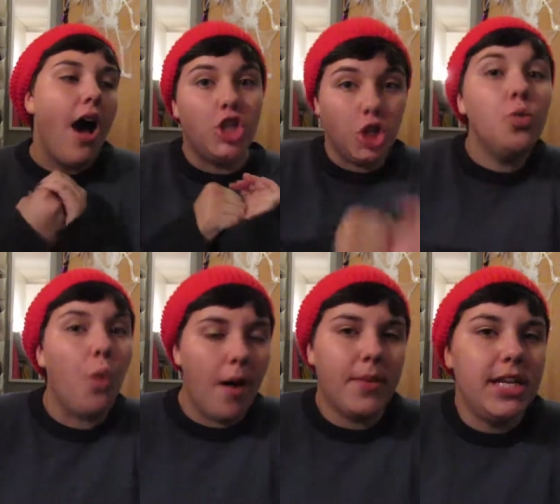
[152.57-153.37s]
Do you
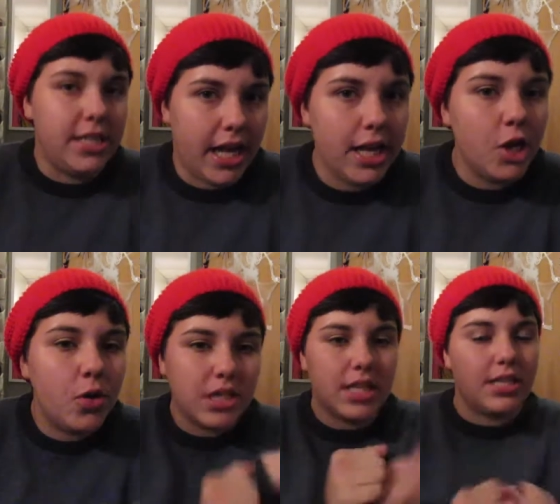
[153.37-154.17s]
want me to date
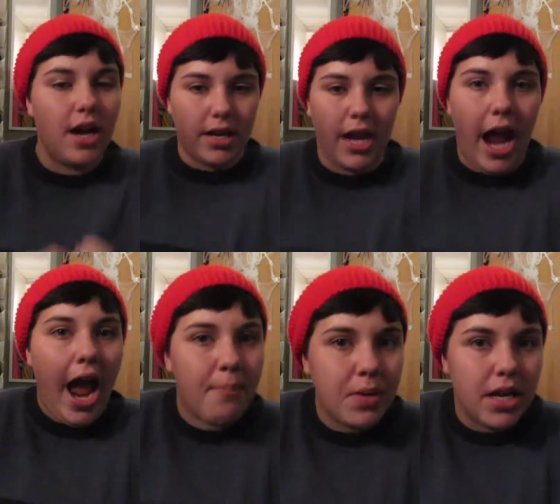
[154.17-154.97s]
you? Because that's not gonna
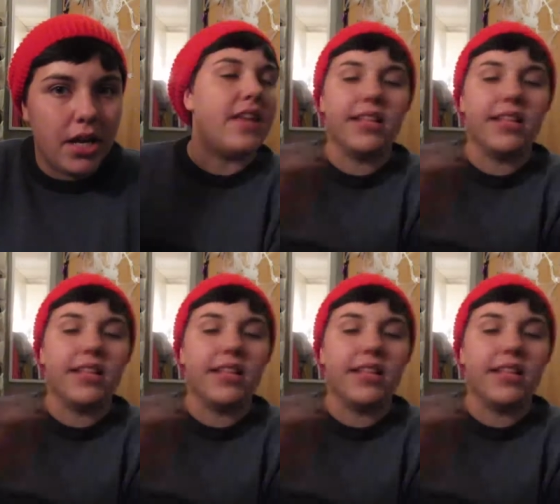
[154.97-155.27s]
happen.